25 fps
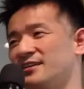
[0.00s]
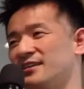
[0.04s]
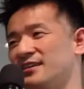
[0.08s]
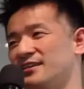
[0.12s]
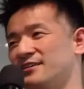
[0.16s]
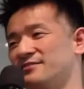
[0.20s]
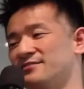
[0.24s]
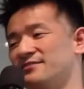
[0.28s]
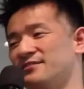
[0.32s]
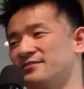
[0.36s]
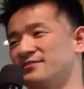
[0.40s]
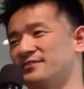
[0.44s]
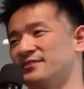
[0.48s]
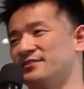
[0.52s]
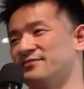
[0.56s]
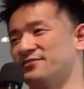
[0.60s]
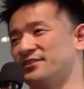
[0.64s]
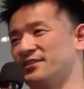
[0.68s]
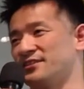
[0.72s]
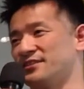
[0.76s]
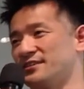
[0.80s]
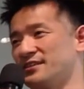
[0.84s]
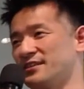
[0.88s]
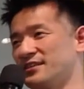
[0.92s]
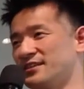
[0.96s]
kind of stuff is
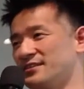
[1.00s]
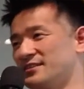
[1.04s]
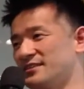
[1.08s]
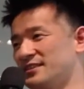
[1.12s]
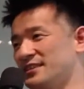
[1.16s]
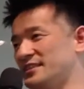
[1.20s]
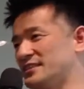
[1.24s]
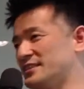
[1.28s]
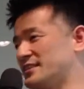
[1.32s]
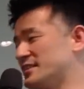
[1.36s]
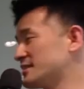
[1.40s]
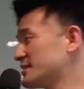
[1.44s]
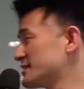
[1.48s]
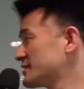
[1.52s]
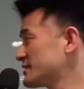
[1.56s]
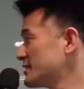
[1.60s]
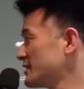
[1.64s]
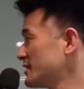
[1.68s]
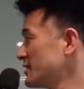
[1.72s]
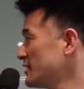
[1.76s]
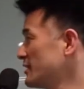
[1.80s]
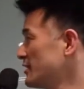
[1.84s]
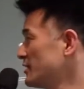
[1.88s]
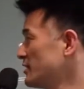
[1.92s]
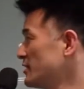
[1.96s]
very tedious.
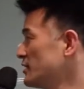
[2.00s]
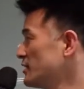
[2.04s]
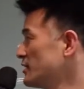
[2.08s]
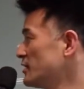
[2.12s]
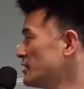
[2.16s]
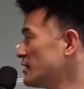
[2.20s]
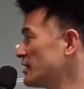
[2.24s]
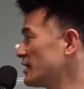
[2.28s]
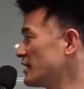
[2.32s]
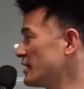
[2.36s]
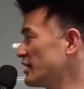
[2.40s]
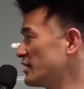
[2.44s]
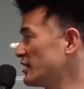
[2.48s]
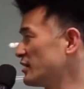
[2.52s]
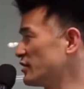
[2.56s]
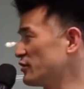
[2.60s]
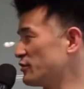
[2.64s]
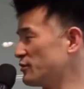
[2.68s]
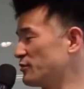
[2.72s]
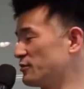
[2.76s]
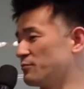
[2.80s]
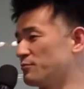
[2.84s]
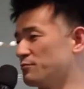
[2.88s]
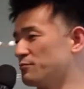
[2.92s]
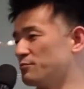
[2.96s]

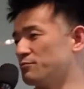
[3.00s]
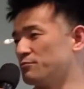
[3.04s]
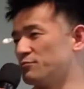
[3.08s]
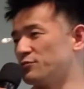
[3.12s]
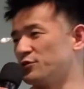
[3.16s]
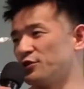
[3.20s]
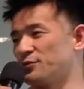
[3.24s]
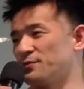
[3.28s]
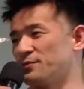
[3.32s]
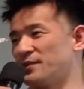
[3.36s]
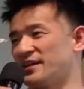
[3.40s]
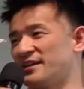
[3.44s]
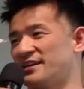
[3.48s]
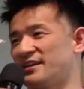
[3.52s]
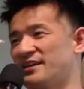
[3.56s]
Broadband